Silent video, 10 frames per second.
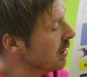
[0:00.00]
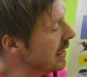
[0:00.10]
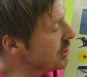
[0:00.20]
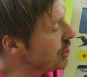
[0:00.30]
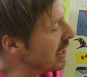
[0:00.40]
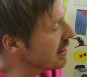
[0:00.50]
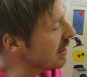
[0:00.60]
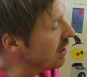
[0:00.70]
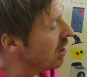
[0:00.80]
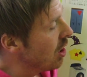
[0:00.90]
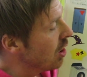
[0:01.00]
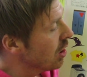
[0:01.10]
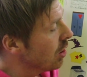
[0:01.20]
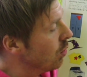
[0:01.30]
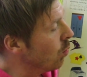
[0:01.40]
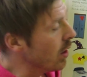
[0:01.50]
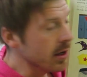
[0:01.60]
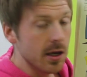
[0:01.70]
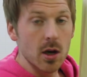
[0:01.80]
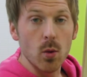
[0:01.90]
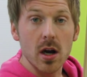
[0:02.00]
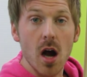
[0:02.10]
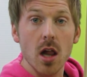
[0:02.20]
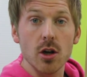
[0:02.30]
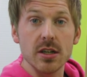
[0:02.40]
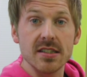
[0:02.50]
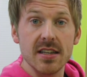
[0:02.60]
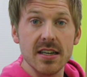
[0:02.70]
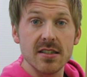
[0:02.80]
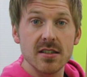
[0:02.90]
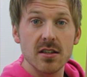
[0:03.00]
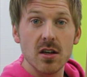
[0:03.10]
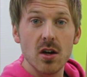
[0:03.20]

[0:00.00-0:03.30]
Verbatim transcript: Let's check the one here. What color is this?